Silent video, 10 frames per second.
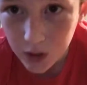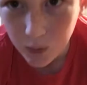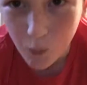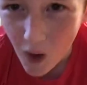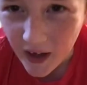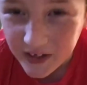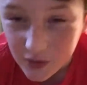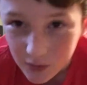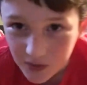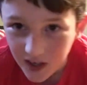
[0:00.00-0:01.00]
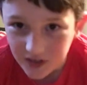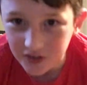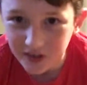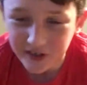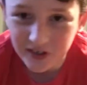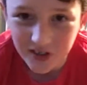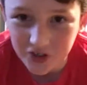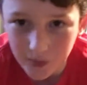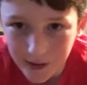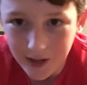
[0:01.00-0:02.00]
why you guys are at such
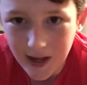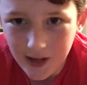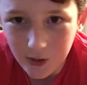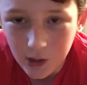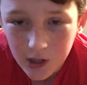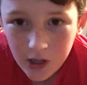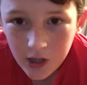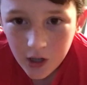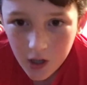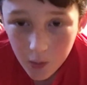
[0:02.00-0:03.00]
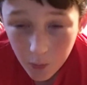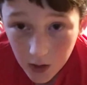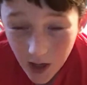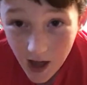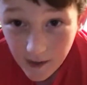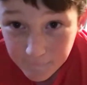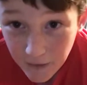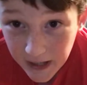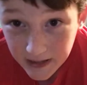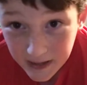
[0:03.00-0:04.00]
a weird angle. Well, I
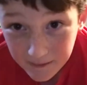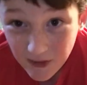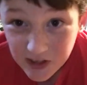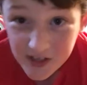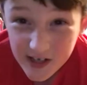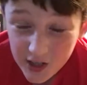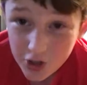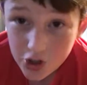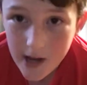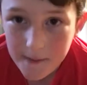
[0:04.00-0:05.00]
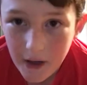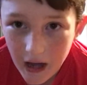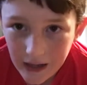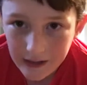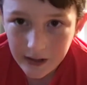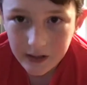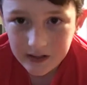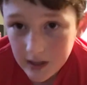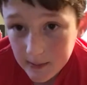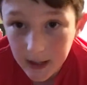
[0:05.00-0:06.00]
finally invested in a
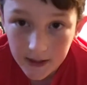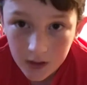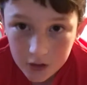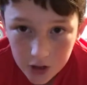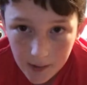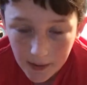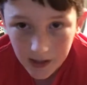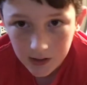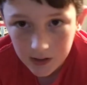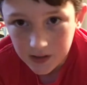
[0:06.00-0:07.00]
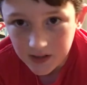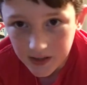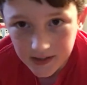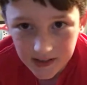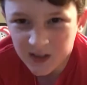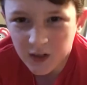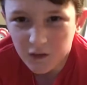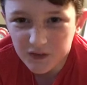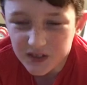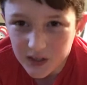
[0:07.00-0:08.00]
semi-tripod. It's kind of like a
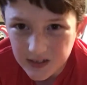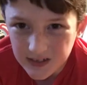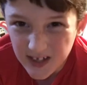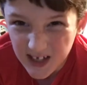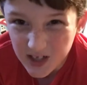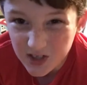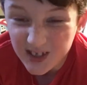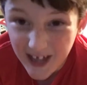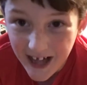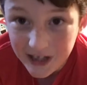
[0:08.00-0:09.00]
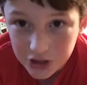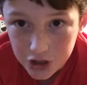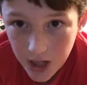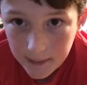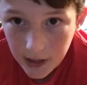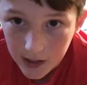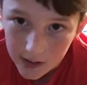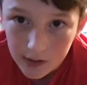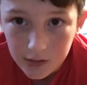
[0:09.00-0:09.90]
selfie stick slash tripod.